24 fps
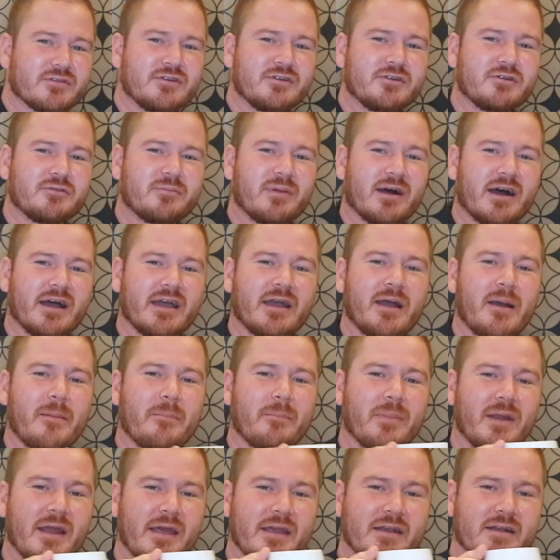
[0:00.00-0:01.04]
to you by
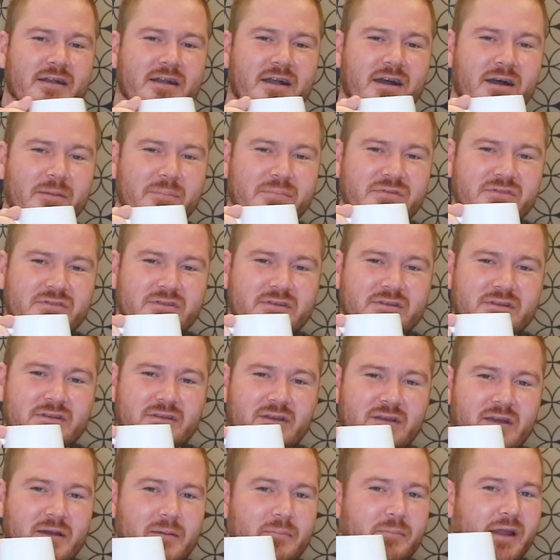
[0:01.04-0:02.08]
Blank Cups.
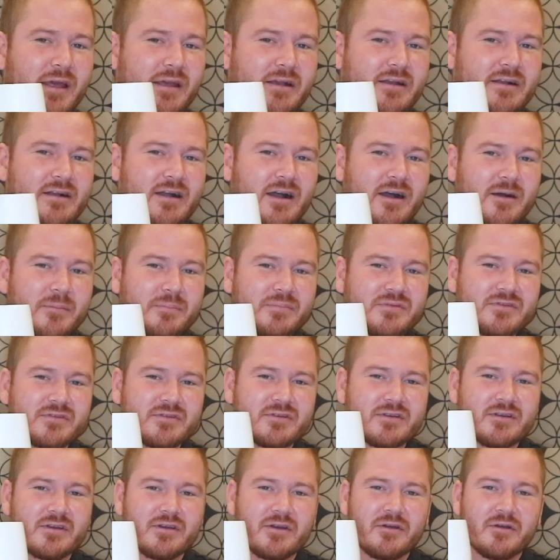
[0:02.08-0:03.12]
Blank Cups.
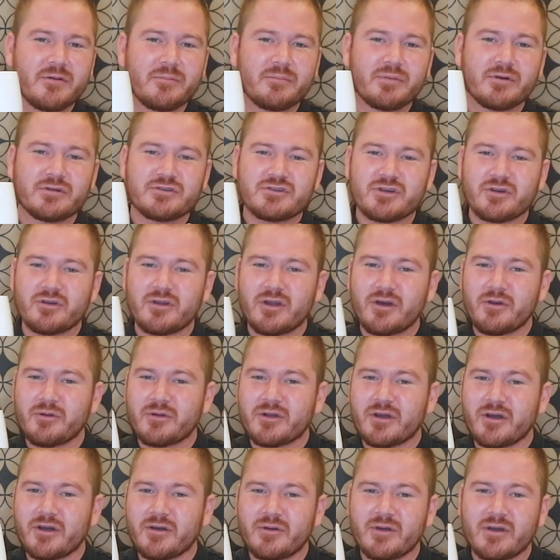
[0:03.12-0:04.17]
Put your
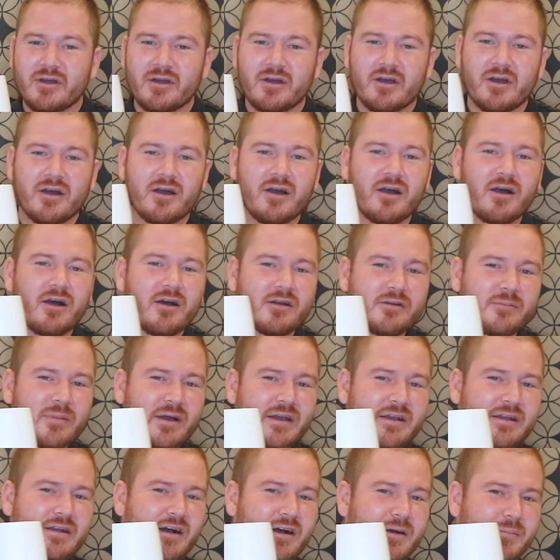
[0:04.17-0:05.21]
logo on my
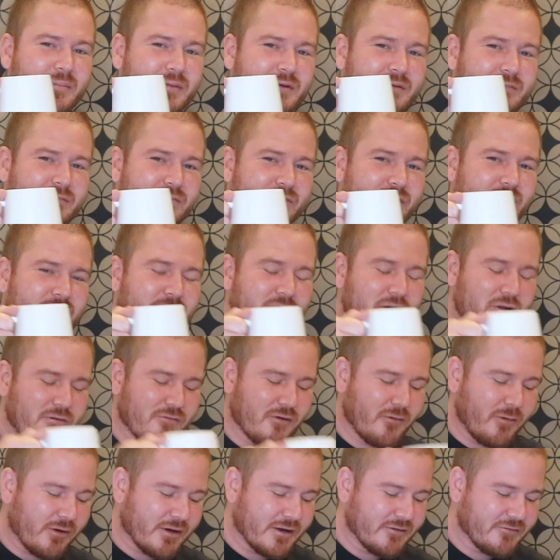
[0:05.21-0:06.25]
cup.
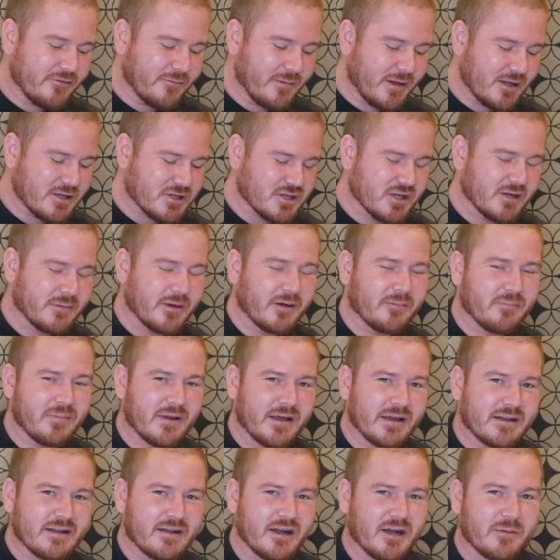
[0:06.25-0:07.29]
For more information about
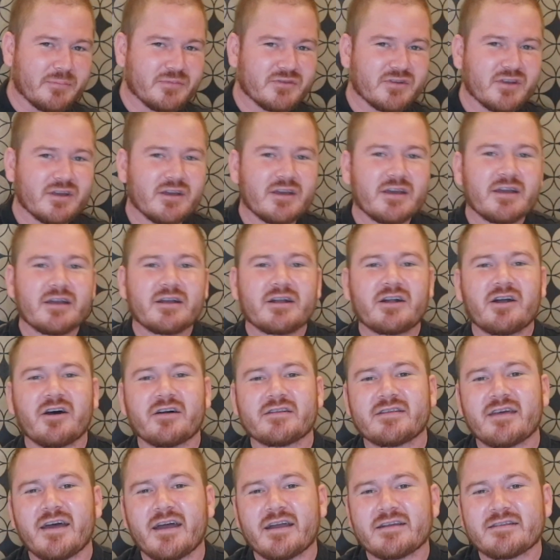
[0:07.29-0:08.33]
Blank Cups,
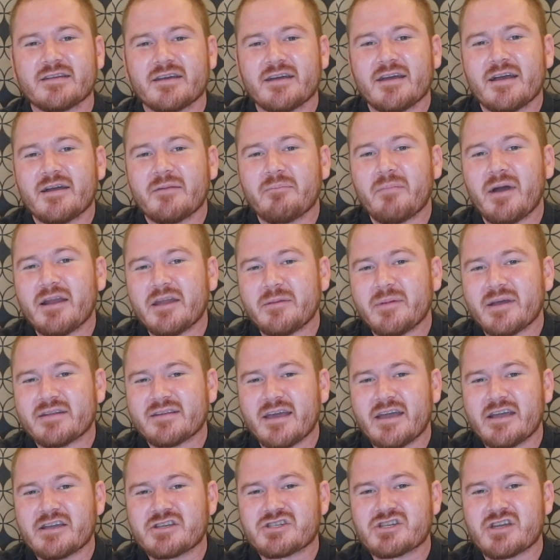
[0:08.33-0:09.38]
contact Met
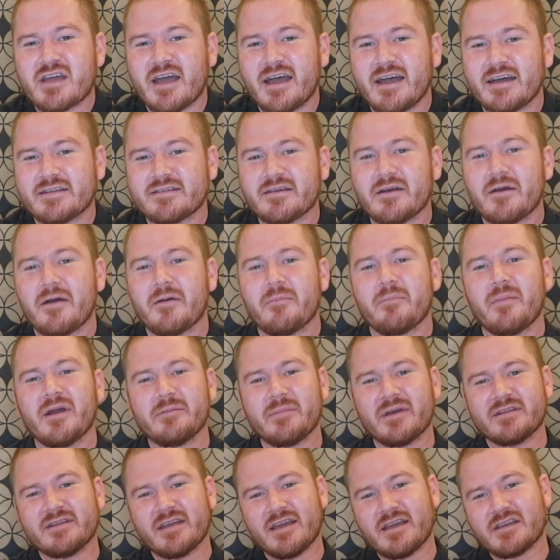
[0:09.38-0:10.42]
Eish at
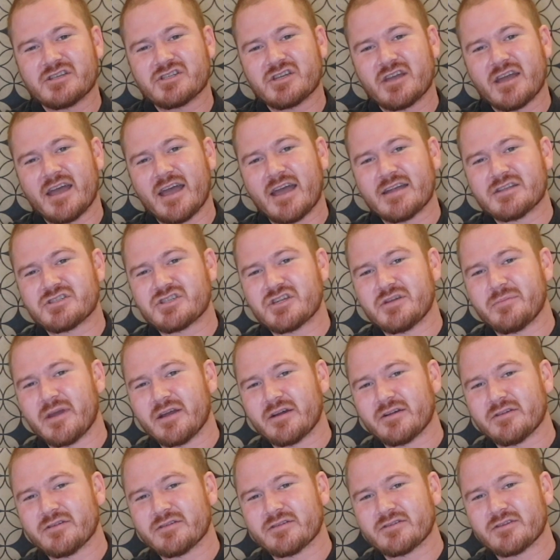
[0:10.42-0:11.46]

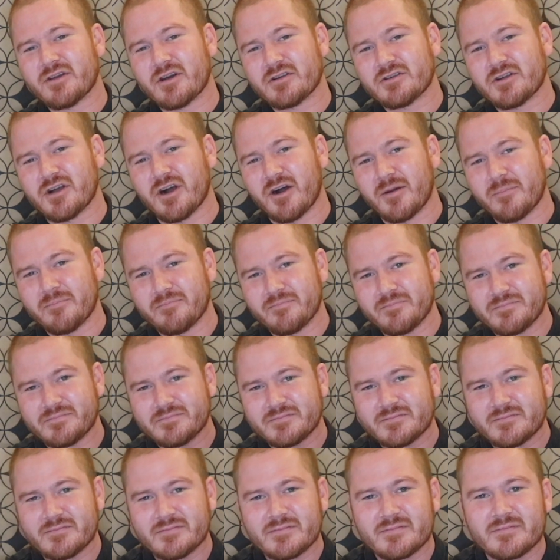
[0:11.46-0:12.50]
moneymetish@gmail.com.
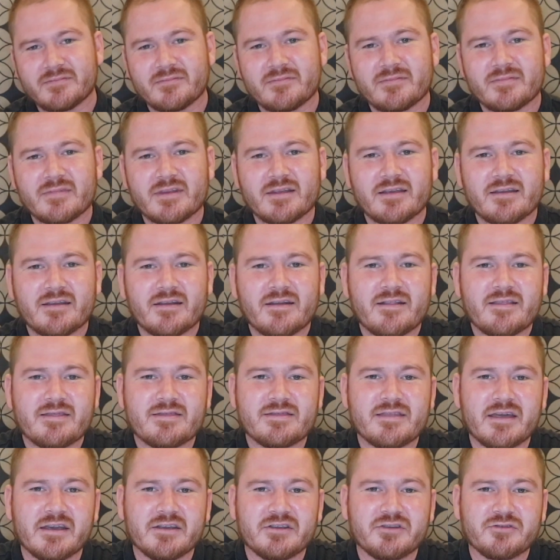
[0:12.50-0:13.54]

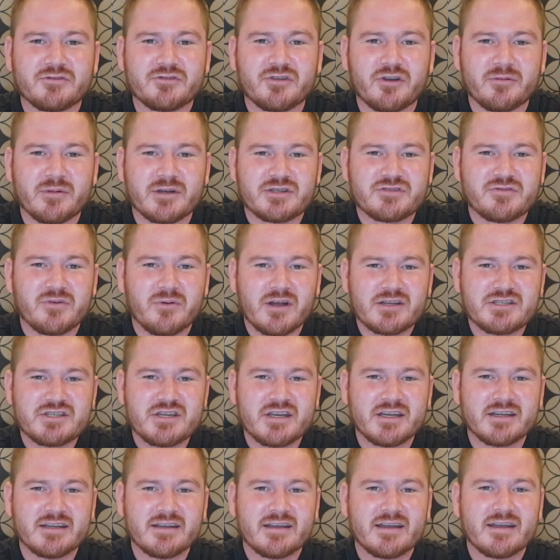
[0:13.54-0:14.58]
Thank you so much for
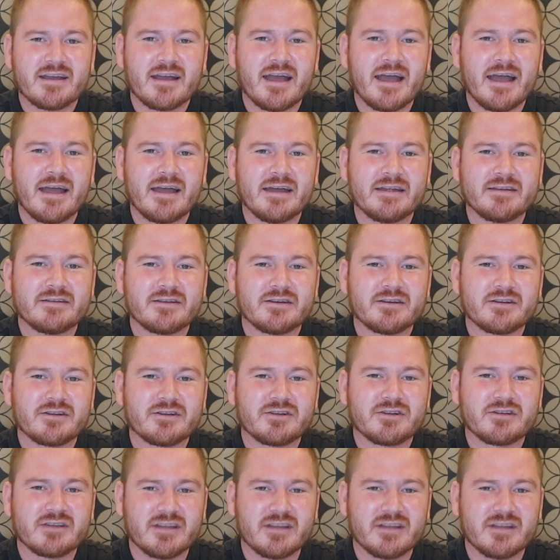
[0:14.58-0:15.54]
watching, and good